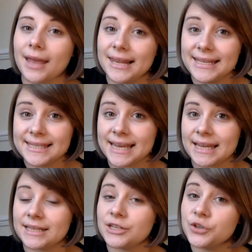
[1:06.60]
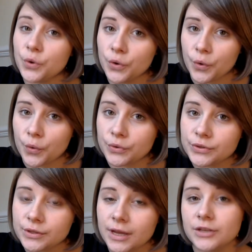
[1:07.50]
Let's say that in your
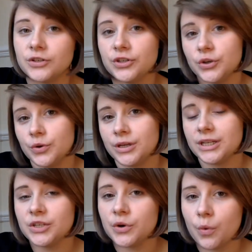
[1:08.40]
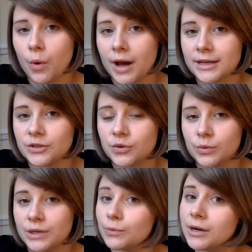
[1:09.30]
course, a student is required to
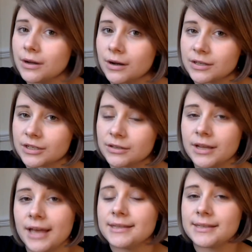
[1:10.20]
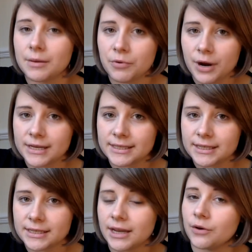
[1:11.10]
read one article and summarize
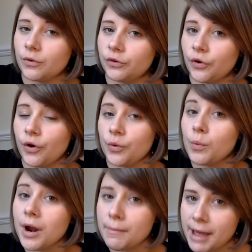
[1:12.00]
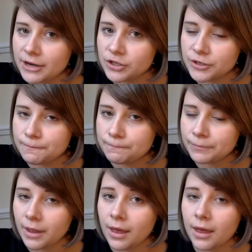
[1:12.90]
it in order to earn one badge.
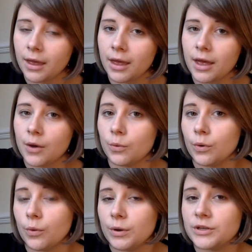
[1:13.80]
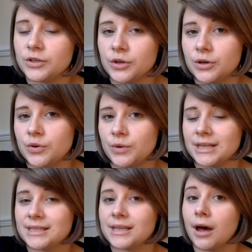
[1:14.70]
When the student
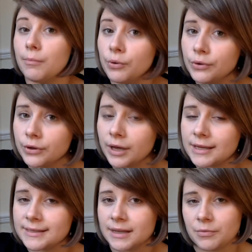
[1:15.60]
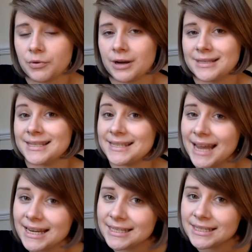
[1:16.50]
reads a book and summarizes
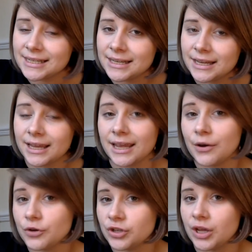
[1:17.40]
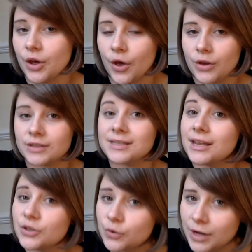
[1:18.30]
that, he or she earns
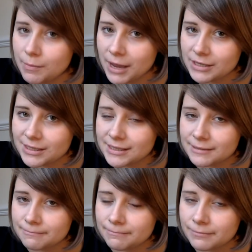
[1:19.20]
3 badges.